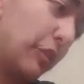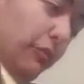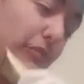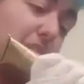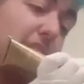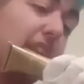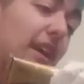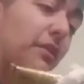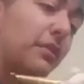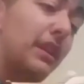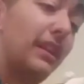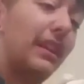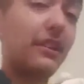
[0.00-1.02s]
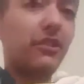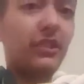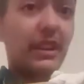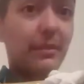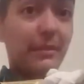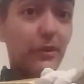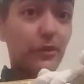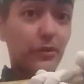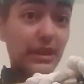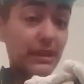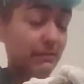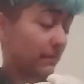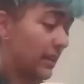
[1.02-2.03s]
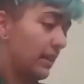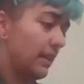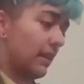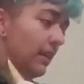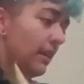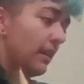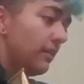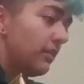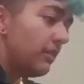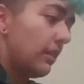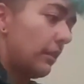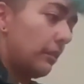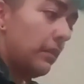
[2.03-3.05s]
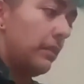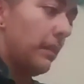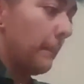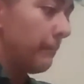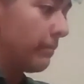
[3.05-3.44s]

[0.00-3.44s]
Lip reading: hopefully now it'll actually come out green. So,